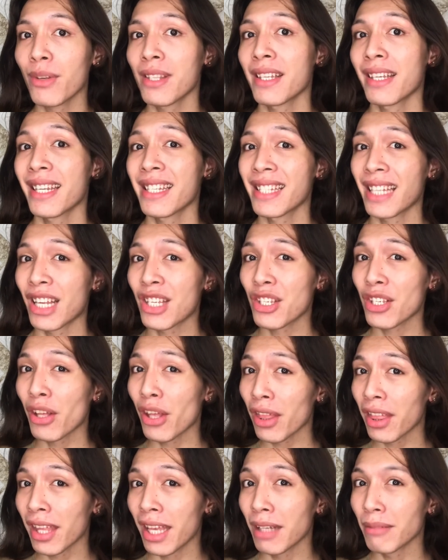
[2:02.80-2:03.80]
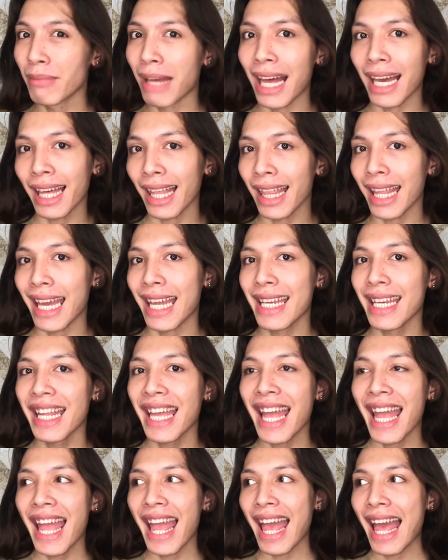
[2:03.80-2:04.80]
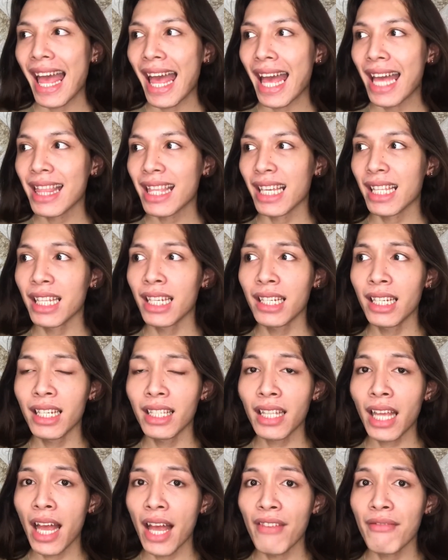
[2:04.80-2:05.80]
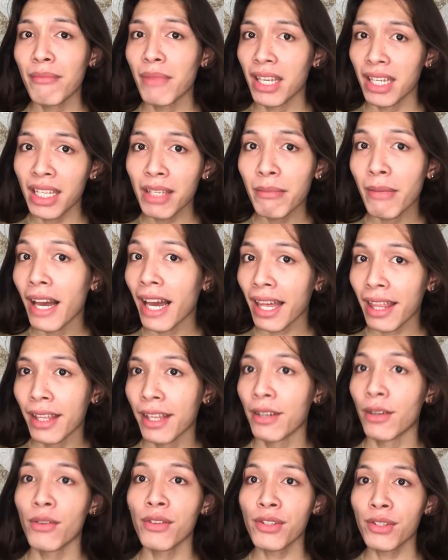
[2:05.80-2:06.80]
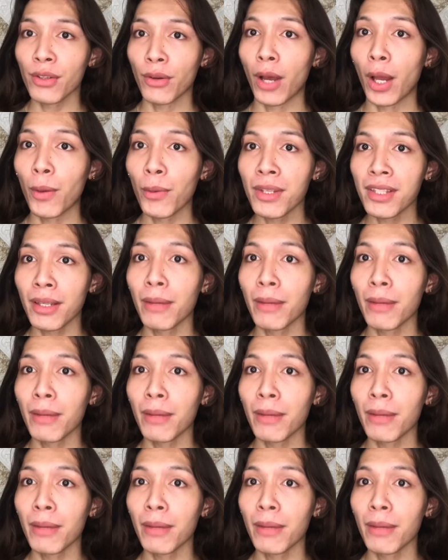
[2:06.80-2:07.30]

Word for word: an essential thing back then, and I did not have money back then also. I was a